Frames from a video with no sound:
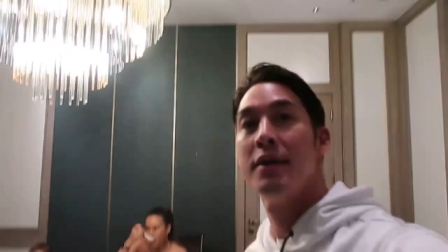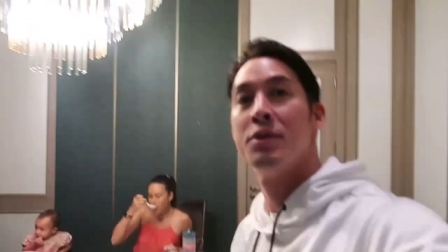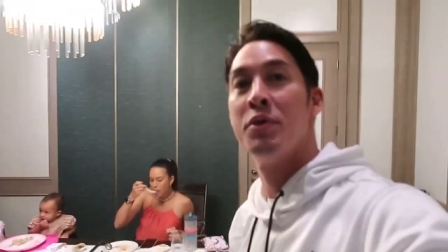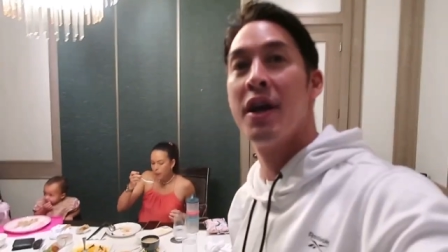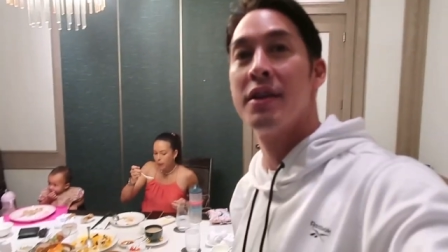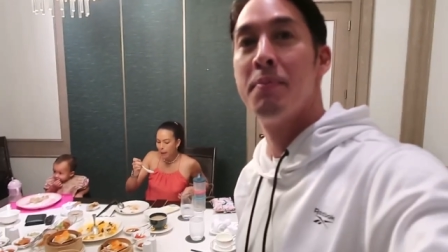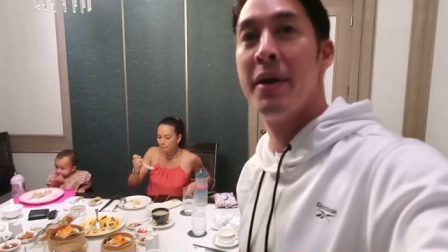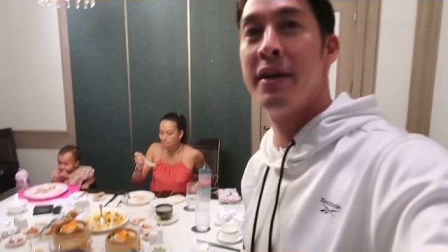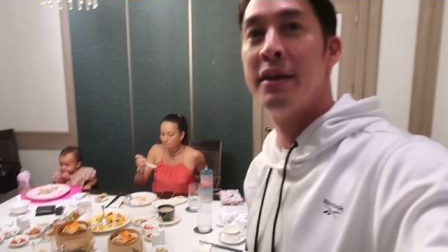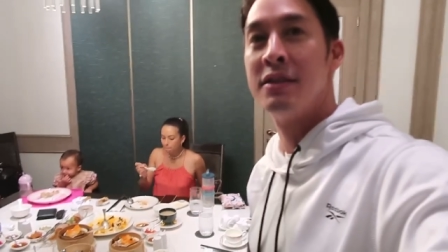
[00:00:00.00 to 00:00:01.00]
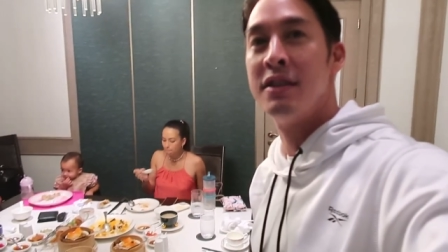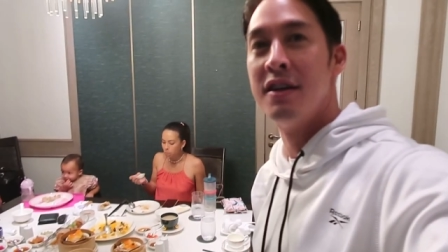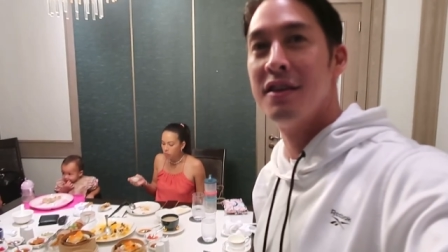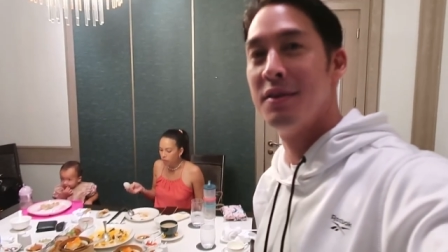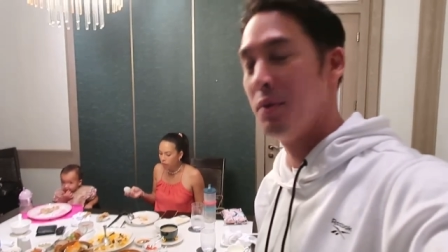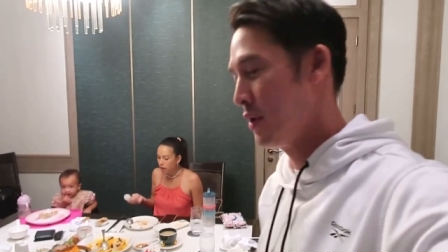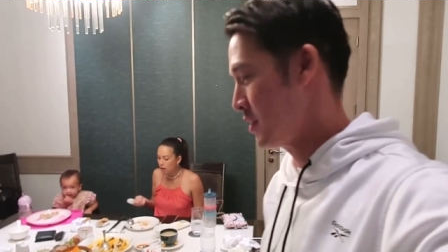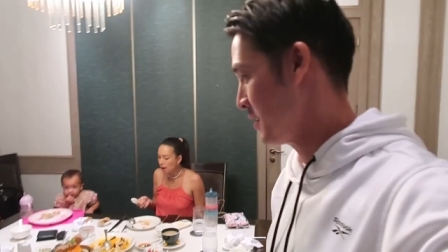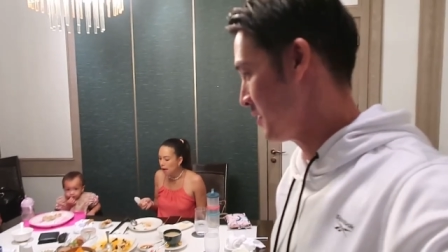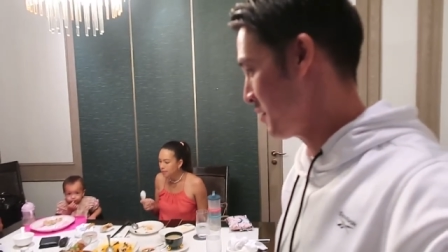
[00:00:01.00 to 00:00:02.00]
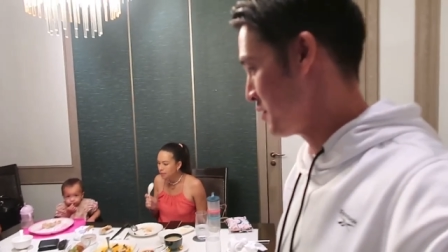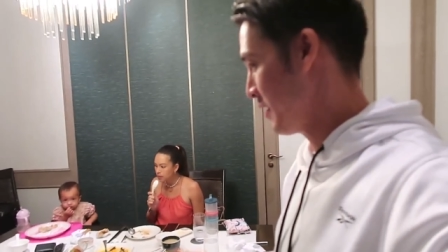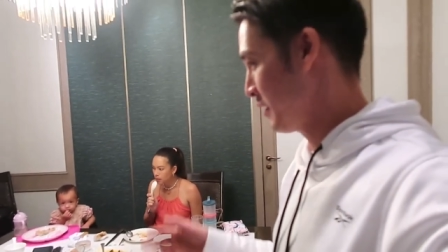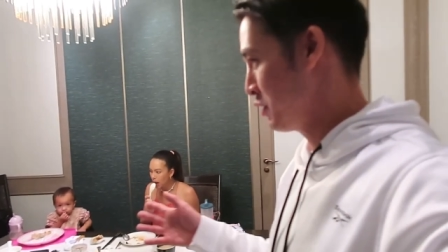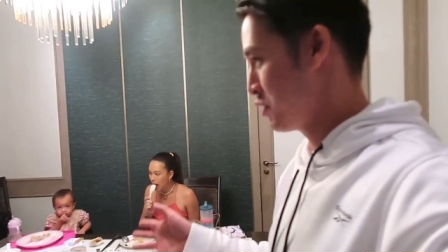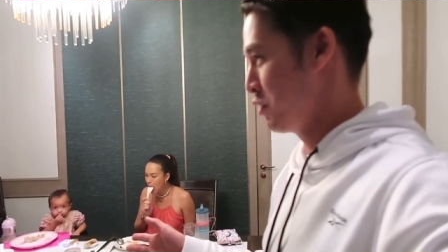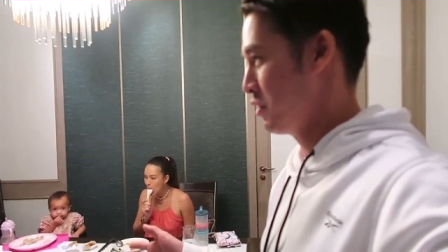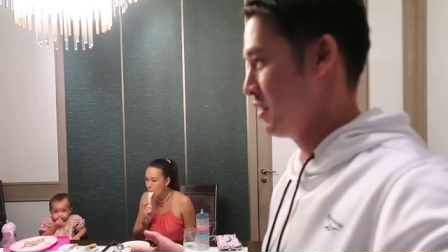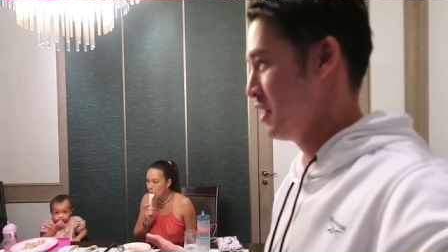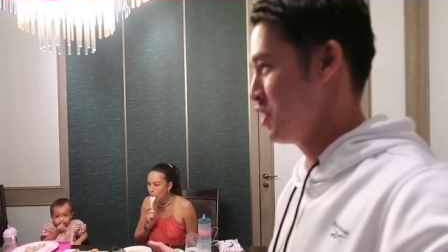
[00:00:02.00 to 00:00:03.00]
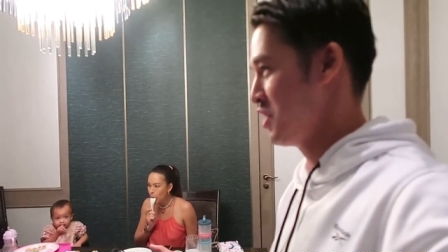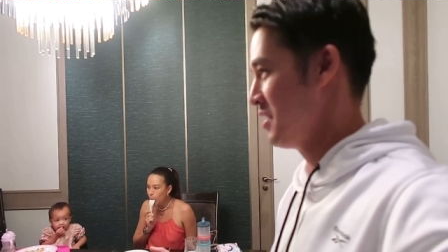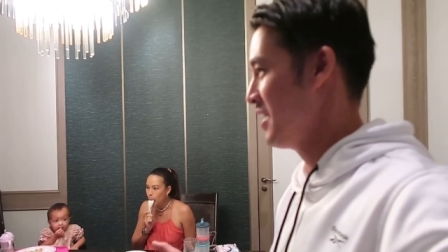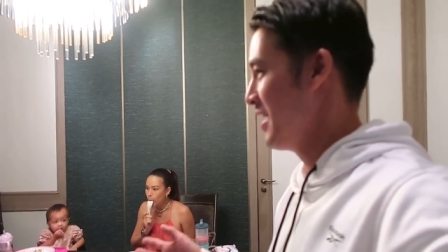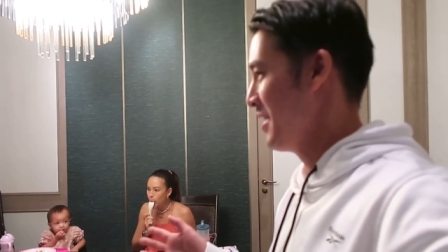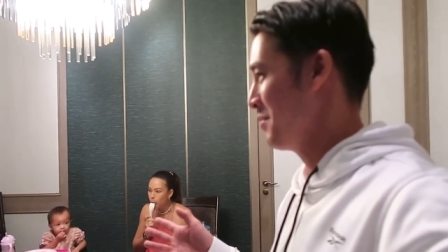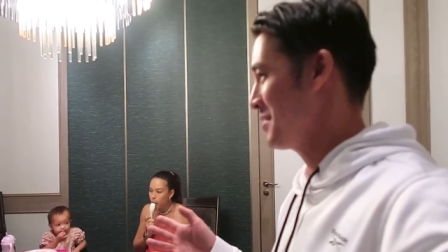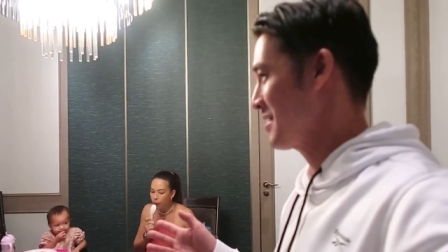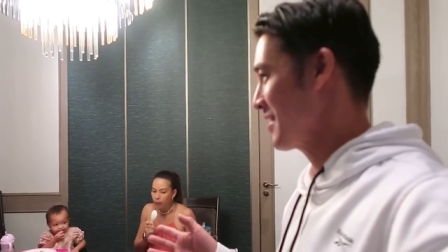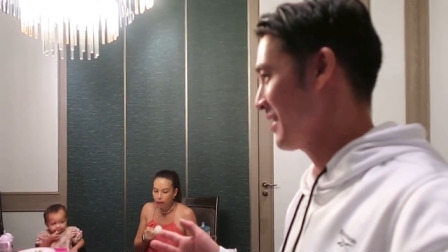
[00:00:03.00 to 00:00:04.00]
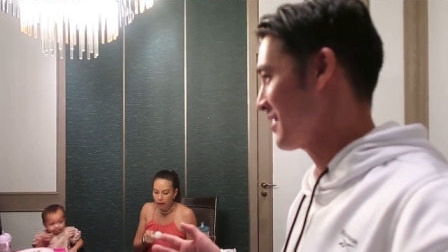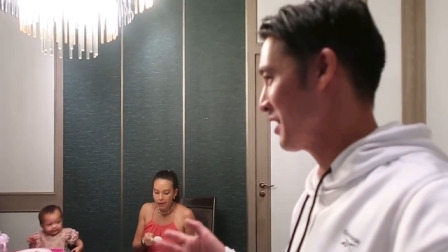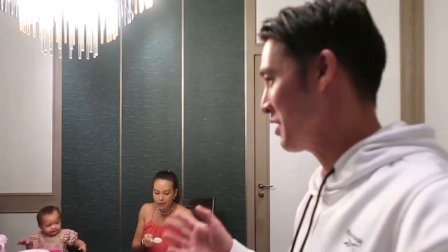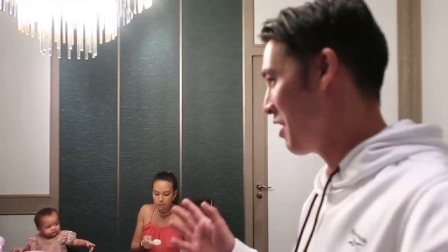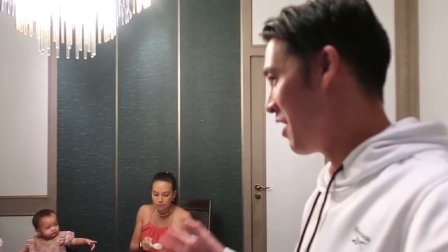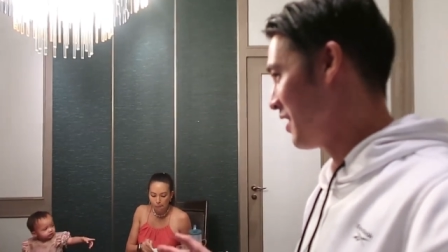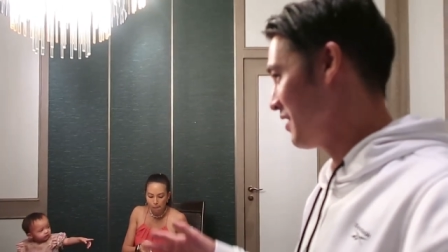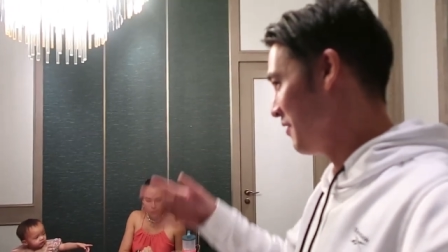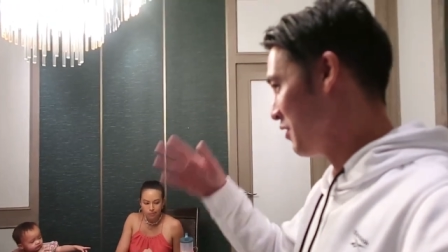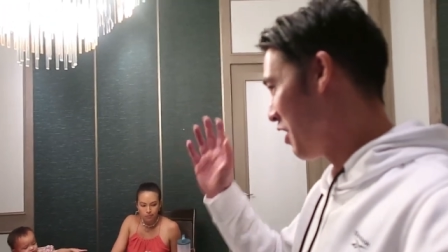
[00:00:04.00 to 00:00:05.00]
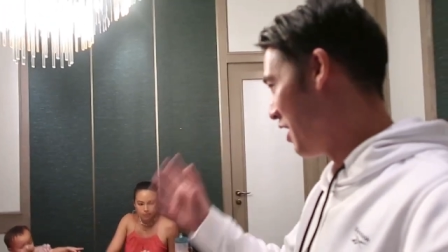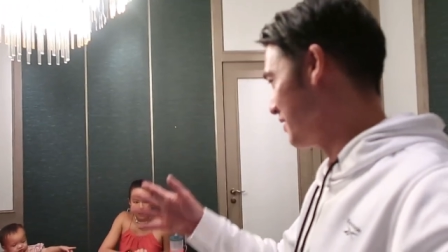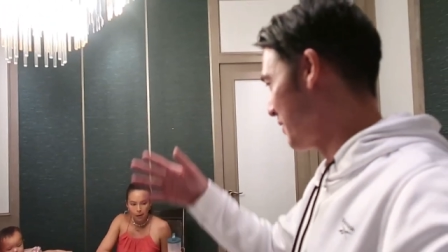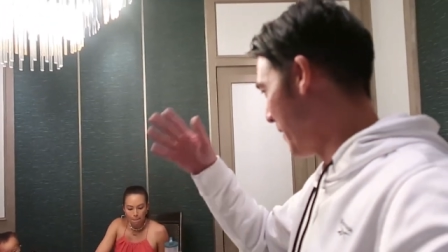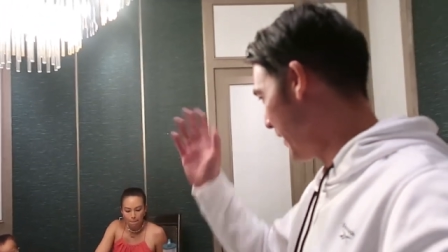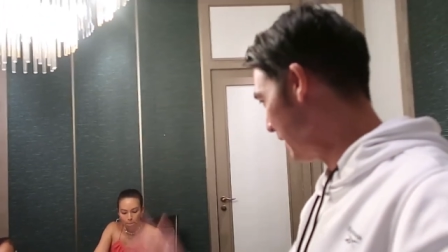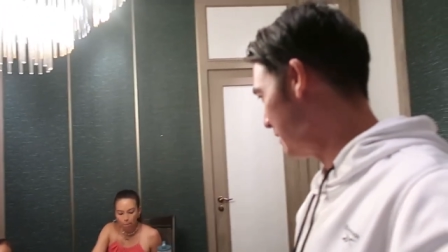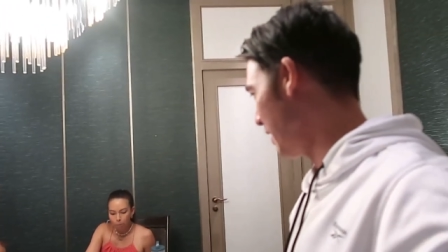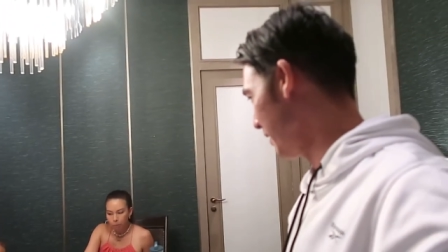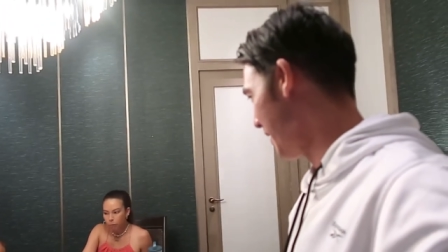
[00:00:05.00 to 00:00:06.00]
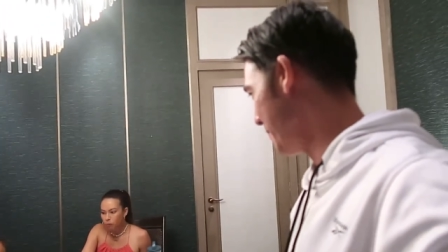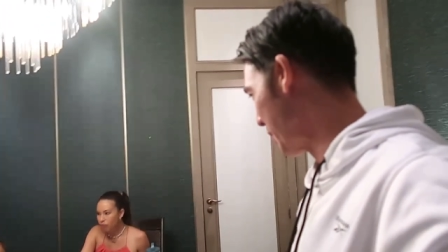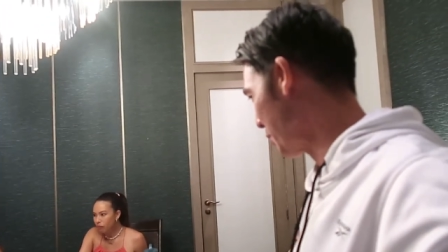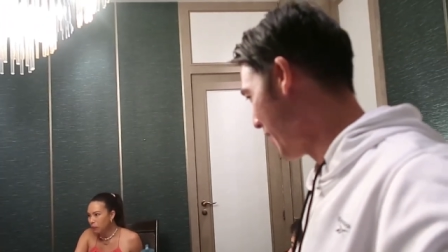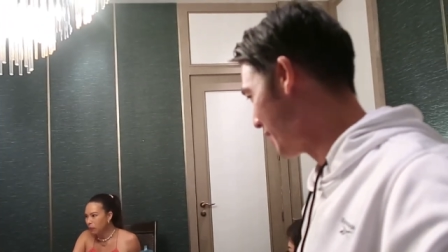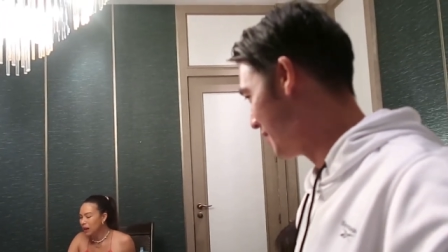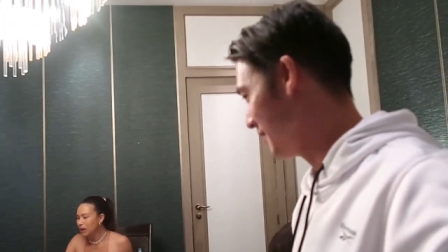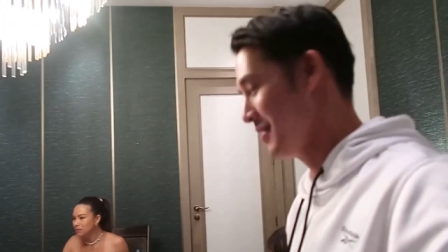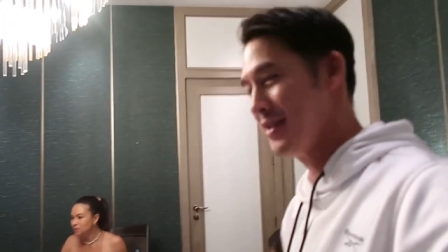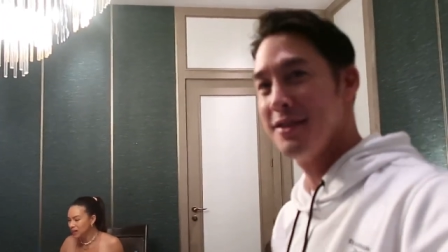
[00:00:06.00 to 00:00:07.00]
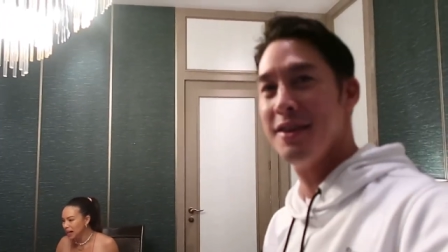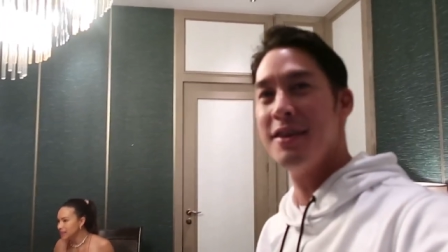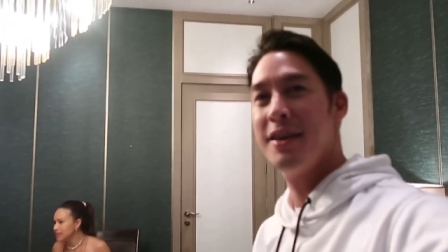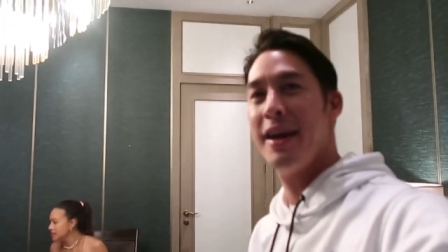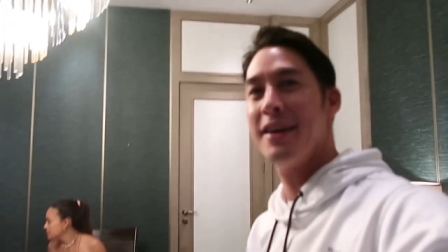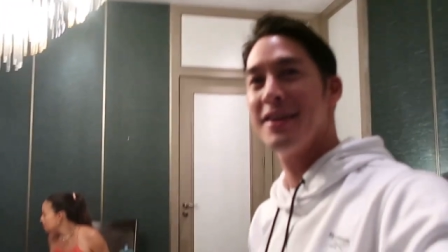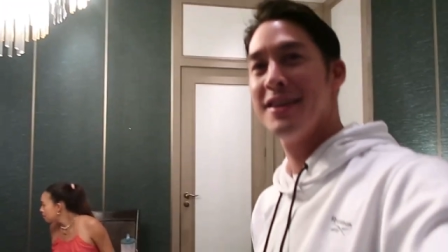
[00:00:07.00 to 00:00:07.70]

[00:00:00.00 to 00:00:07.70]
So we got the Peking duck, which is their signature dish, which is like the god of gods the Peking duck. Am I correct? Yeah. yeah. Okay.